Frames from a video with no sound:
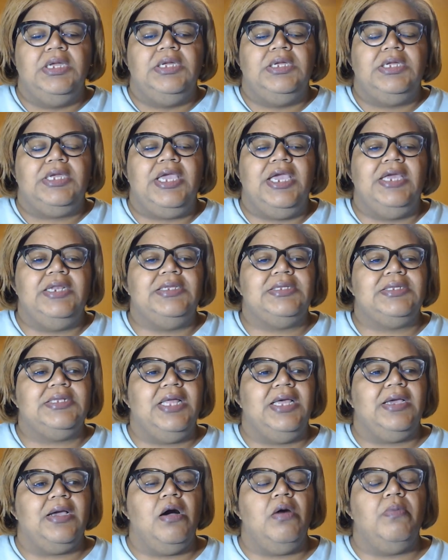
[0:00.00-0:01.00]
Candy's
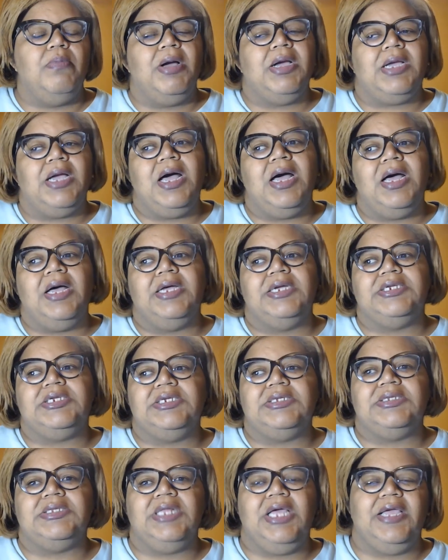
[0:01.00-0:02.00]
like, oh my gosh.
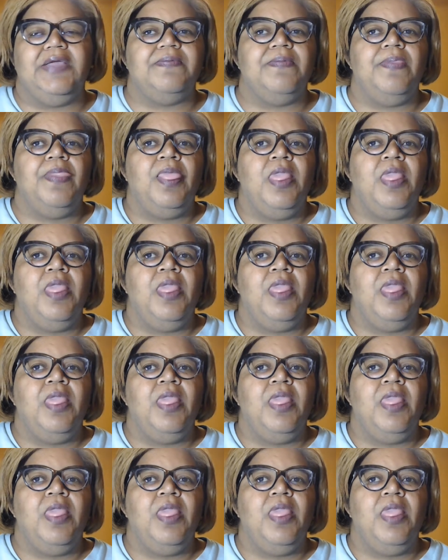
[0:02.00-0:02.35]
She's like,